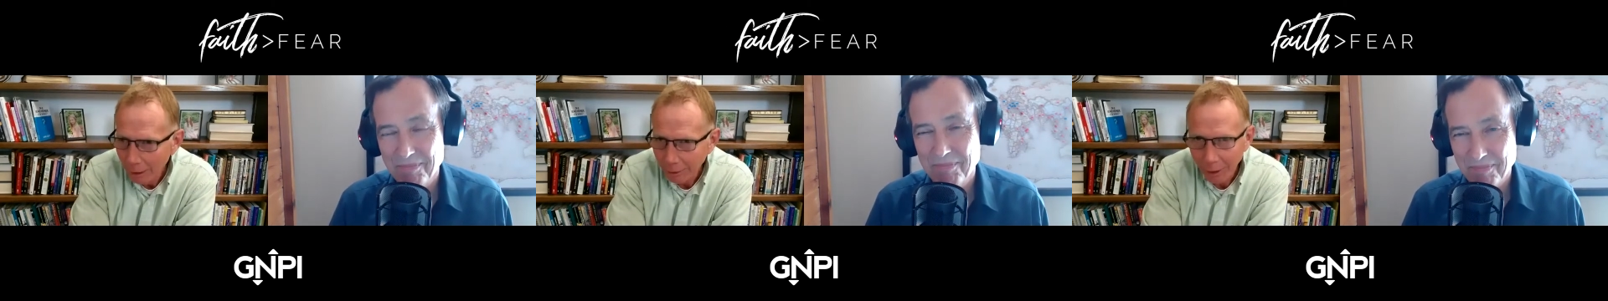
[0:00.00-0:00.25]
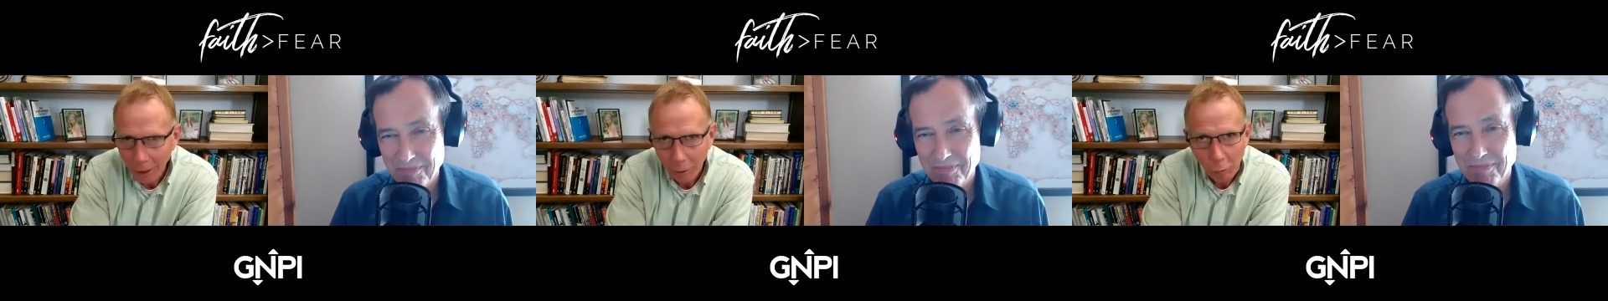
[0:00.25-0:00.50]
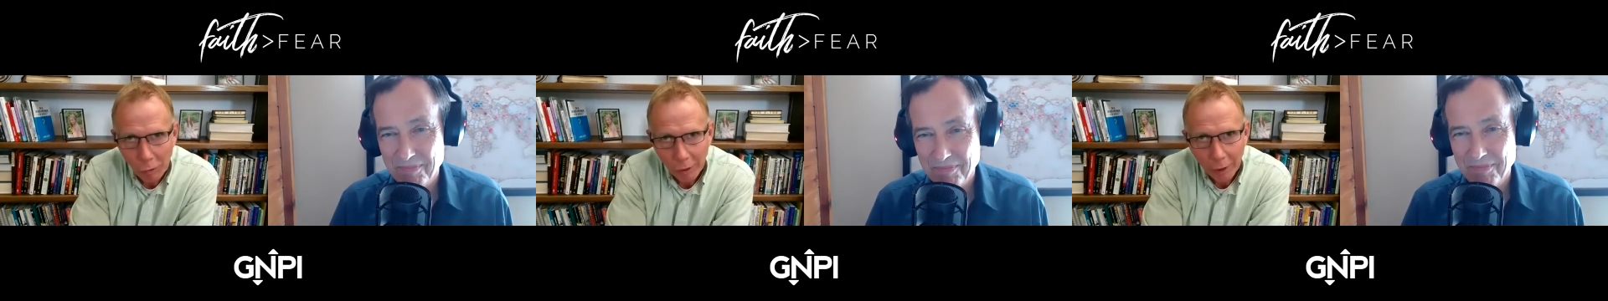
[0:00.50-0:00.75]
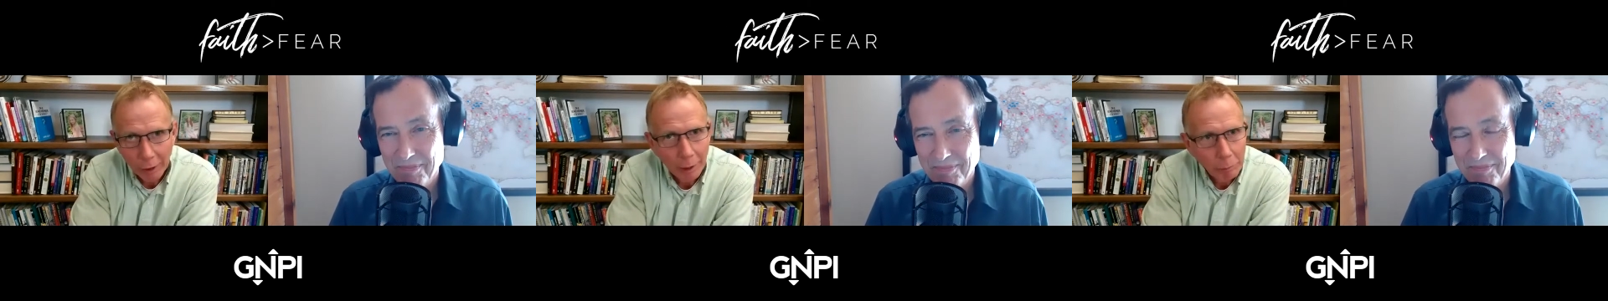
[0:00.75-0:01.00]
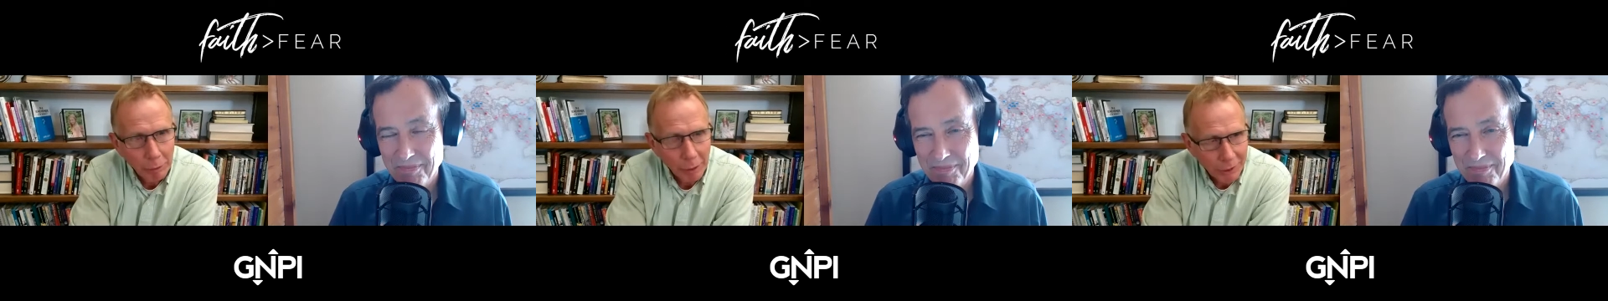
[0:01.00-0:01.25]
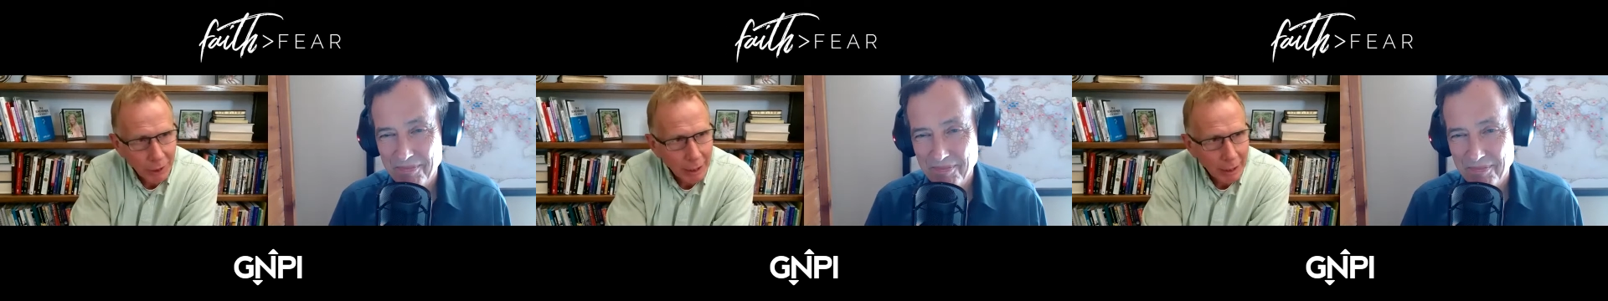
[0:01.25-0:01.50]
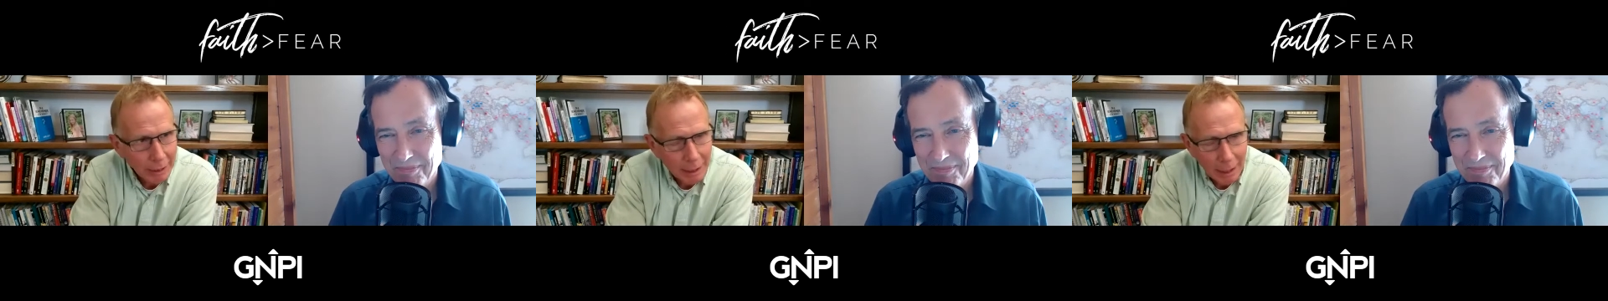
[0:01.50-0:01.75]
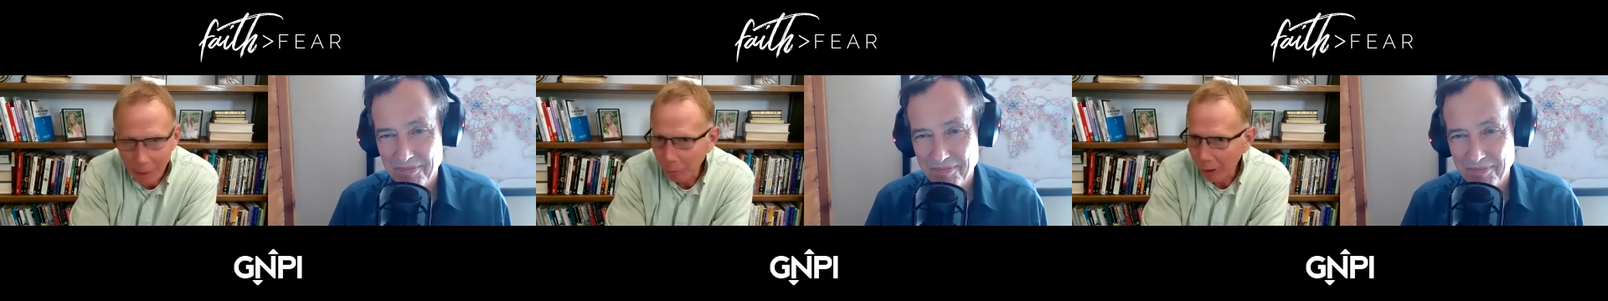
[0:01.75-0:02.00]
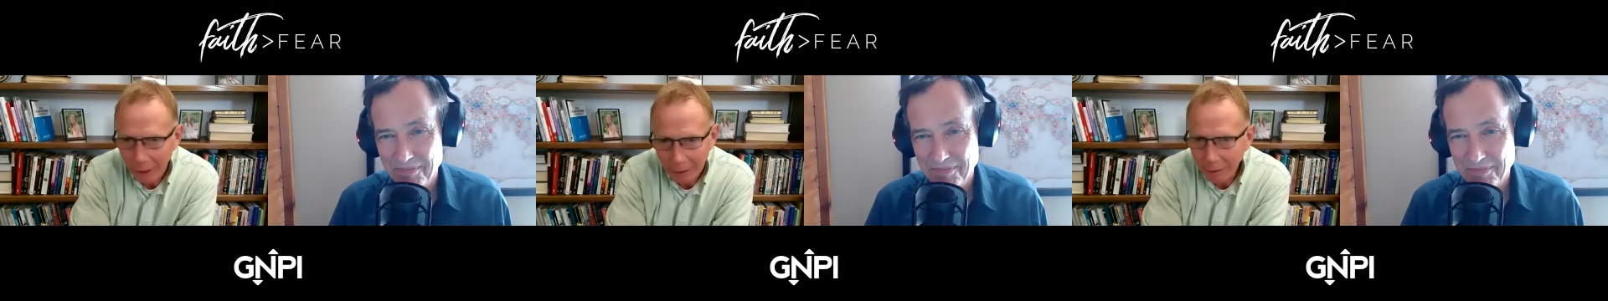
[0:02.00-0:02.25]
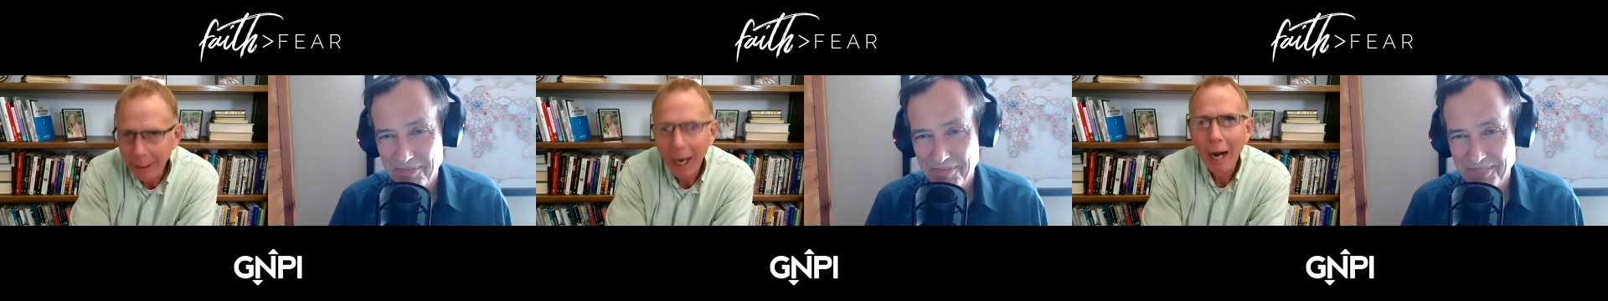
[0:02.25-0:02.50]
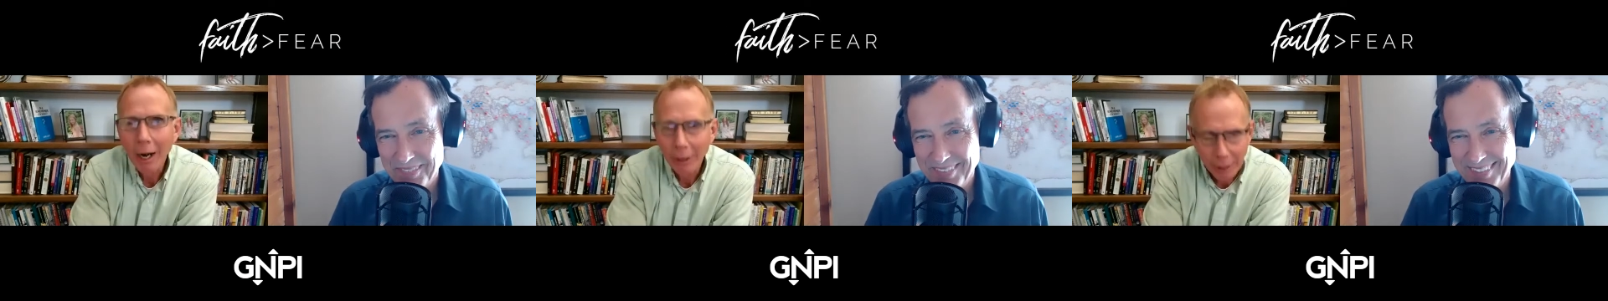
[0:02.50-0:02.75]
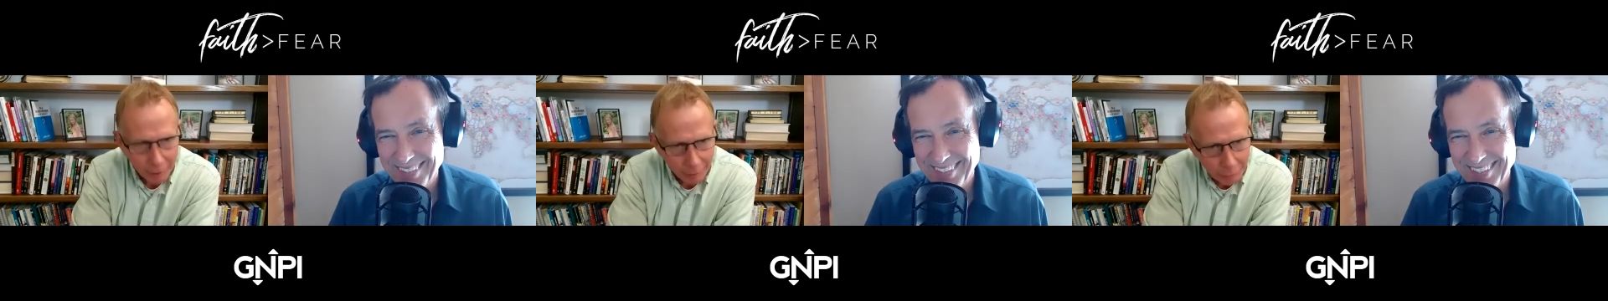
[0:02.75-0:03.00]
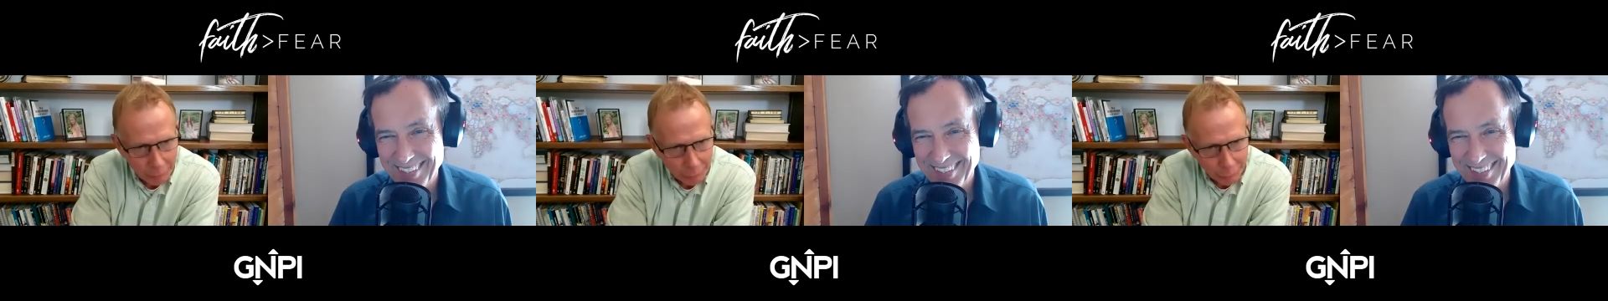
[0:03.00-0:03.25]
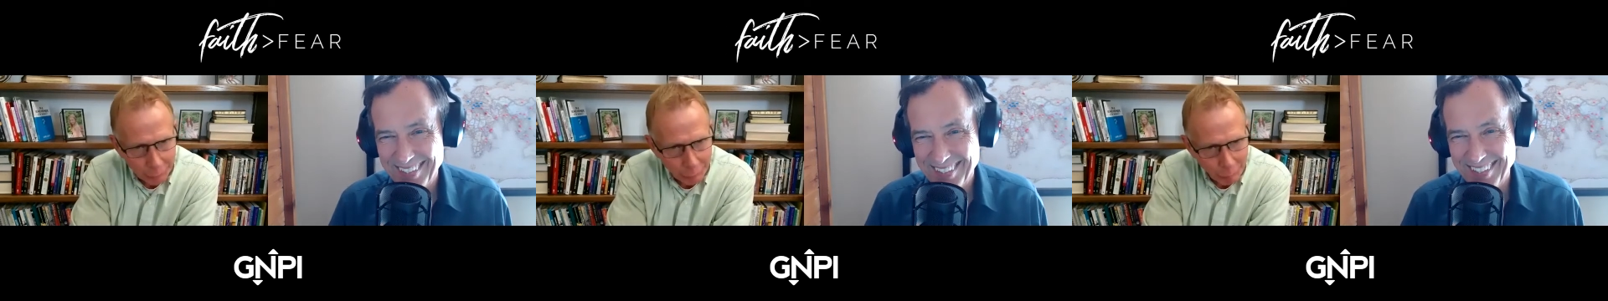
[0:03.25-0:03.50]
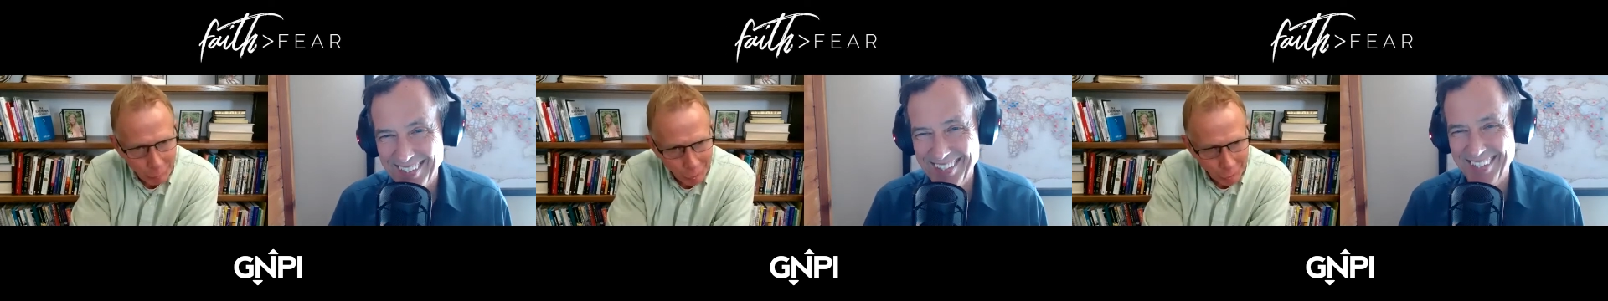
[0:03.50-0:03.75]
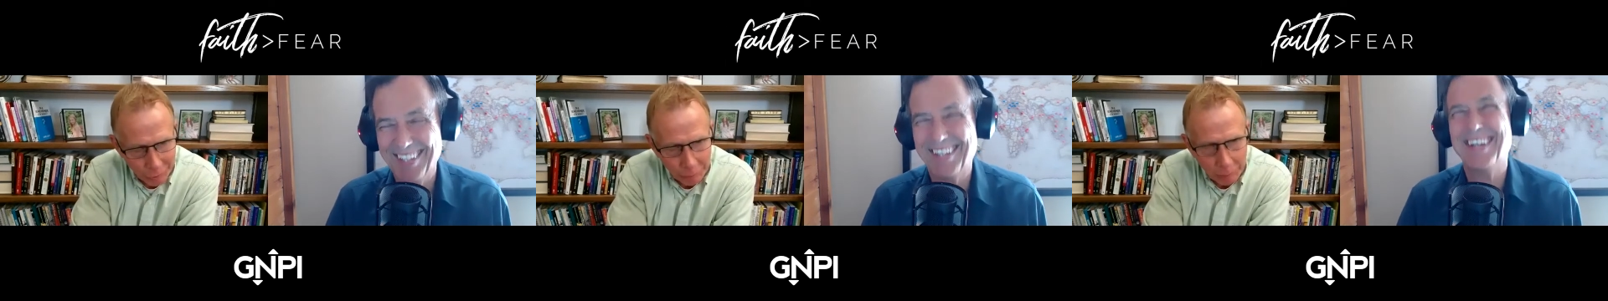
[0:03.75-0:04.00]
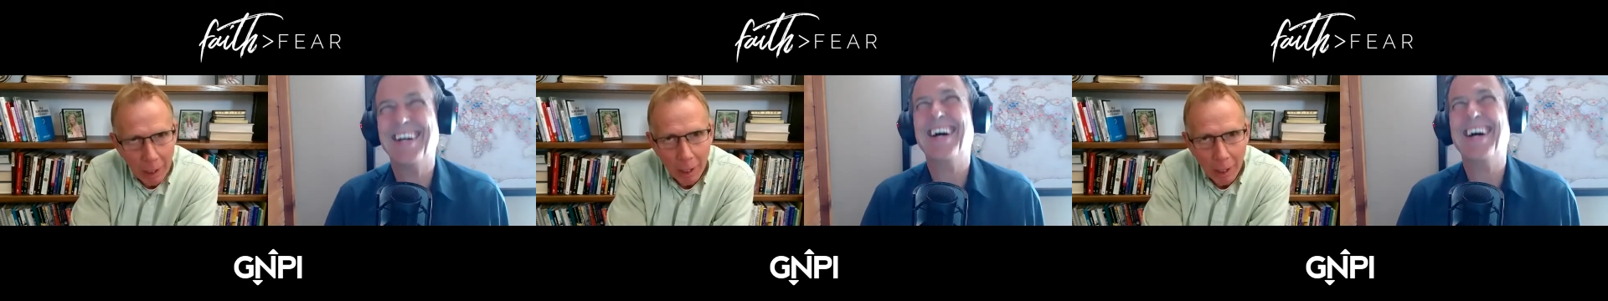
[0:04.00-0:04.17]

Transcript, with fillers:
Speaker 1: Doug, we're in an unprecedented time. We're getting tired of hearing those two words.